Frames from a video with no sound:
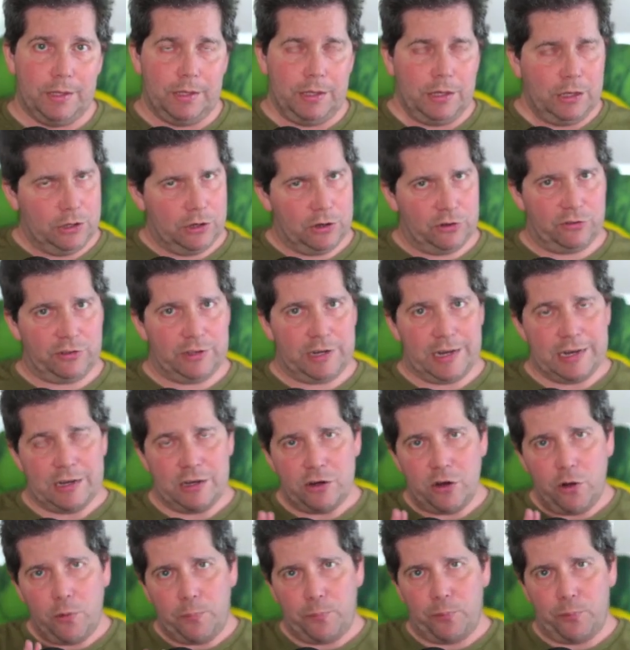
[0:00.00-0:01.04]
You notice that at
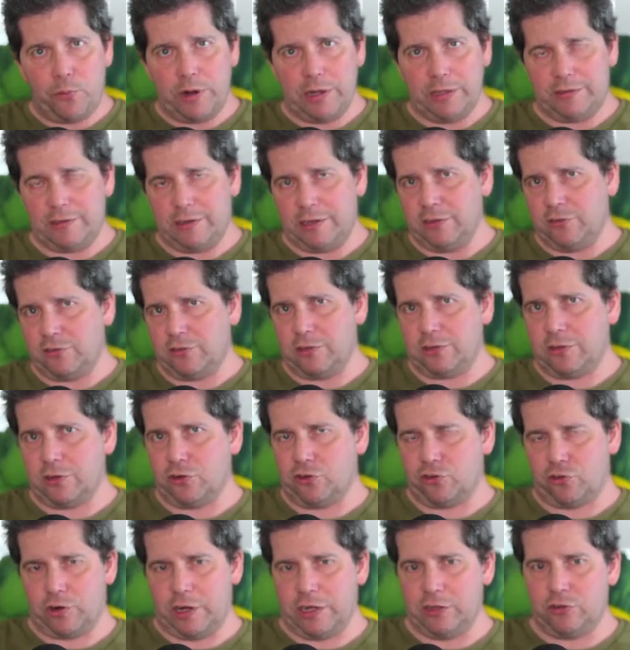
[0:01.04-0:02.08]
no point did he sit there
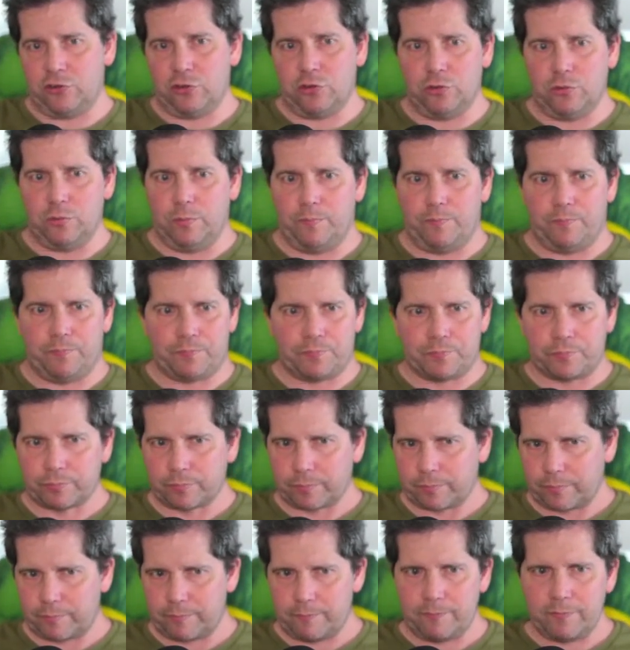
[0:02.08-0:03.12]
trying to
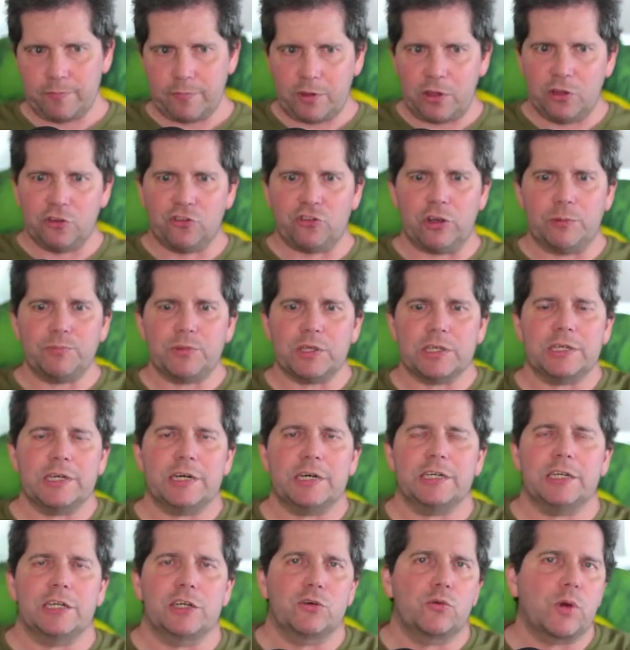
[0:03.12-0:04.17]
jump the
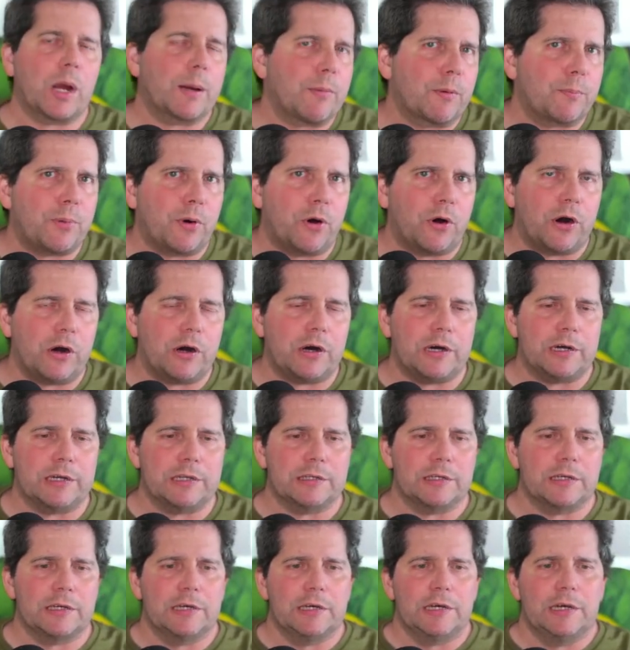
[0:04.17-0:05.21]
gun and grab a
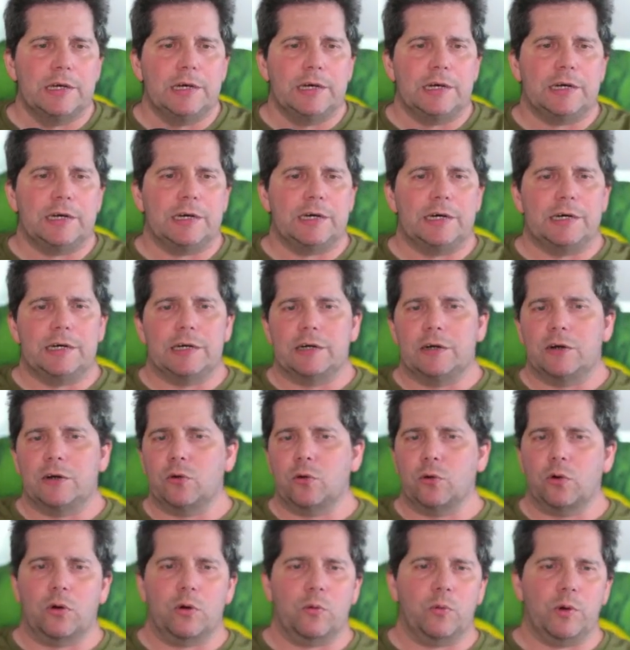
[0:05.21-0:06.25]
pawn
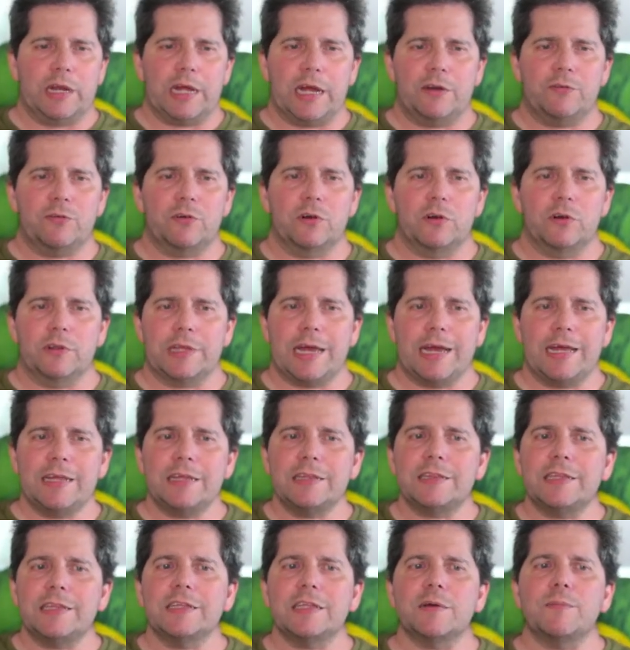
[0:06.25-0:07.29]
or whatever,
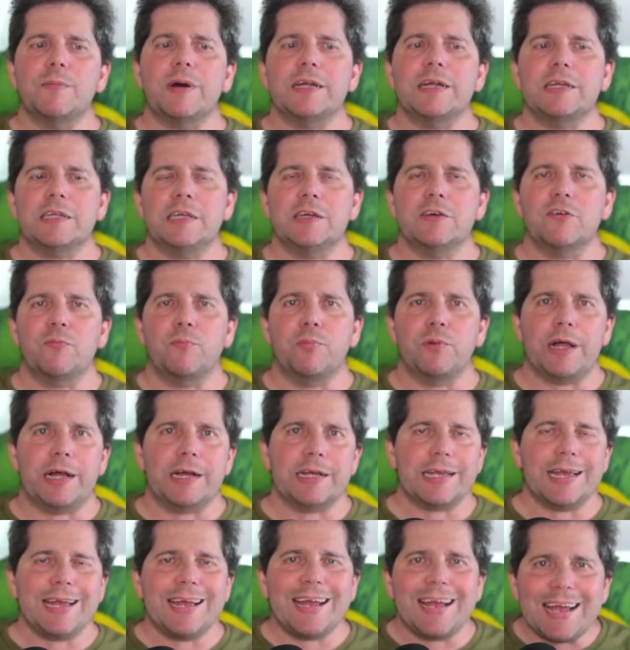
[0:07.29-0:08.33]
anything that might give
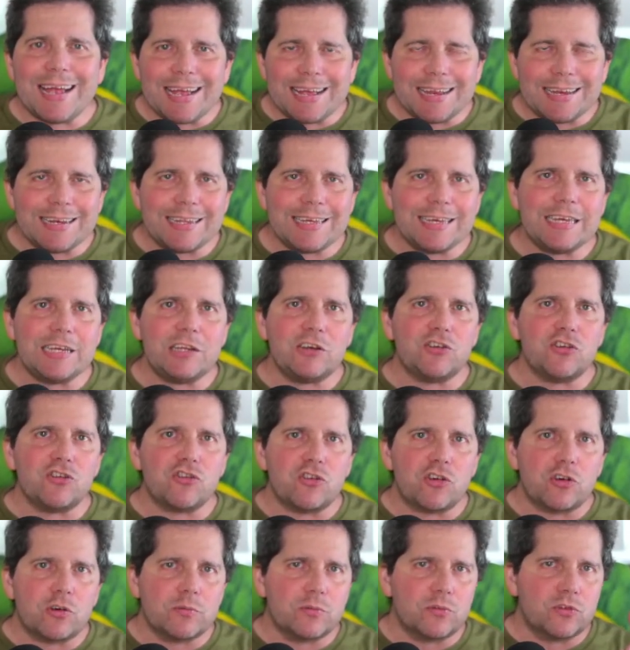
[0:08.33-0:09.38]
black any
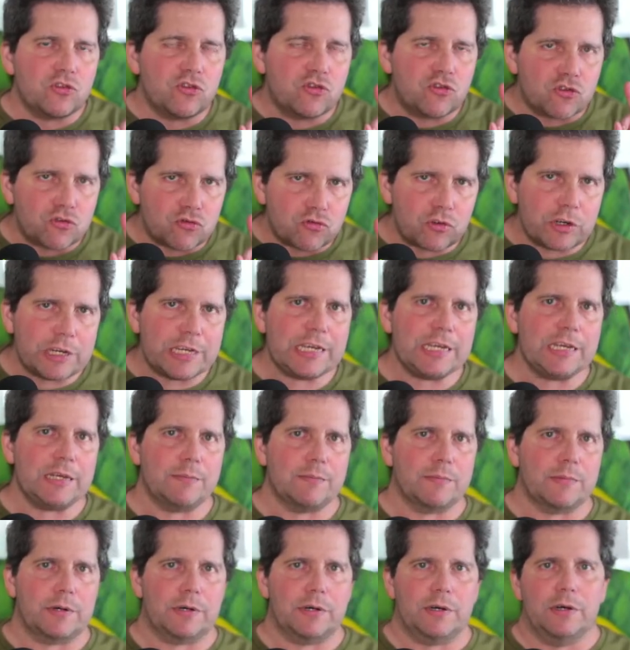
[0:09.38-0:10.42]

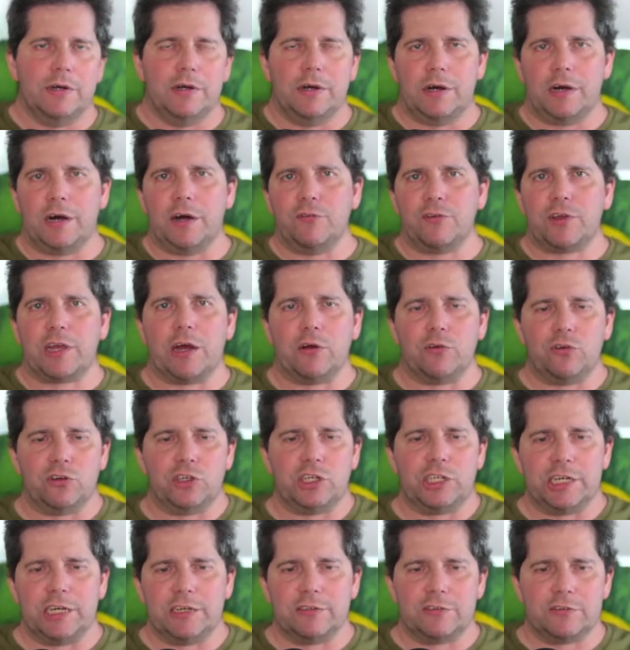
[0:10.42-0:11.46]
dream of counter
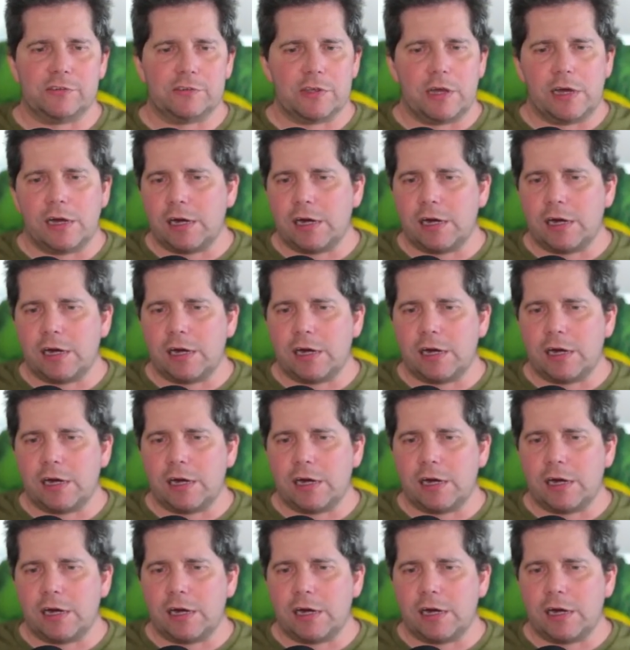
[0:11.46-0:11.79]
chances.